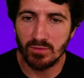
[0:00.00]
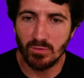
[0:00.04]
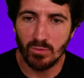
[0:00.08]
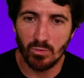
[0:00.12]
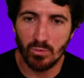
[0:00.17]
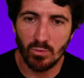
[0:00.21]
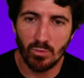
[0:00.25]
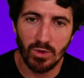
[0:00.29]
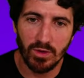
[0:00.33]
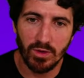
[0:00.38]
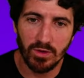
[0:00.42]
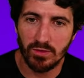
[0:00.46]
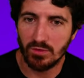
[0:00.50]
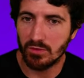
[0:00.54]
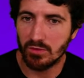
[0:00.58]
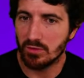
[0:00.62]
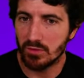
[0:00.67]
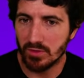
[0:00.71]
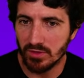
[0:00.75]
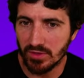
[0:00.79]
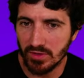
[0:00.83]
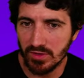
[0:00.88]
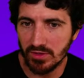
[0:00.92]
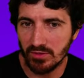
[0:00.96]
what
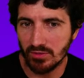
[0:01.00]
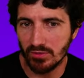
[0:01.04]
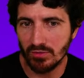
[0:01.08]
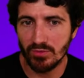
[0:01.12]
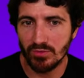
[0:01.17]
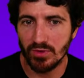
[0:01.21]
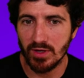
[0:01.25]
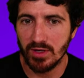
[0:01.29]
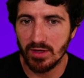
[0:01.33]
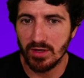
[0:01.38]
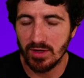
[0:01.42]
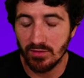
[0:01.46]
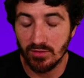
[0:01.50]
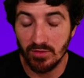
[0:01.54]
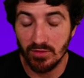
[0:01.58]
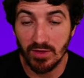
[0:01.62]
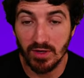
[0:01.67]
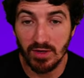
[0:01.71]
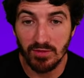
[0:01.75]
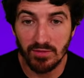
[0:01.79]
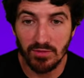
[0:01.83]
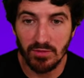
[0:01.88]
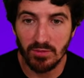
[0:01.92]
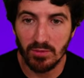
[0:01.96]
you'll need to run if you
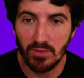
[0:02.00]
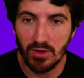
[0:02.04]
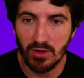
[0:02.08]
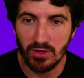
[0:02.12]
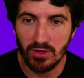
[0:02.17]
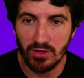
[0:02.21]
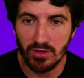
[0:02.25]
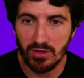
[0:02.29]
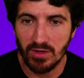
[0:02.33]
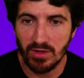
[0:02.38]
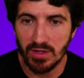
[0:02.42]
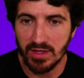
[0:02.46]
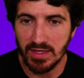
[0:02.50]
have the model.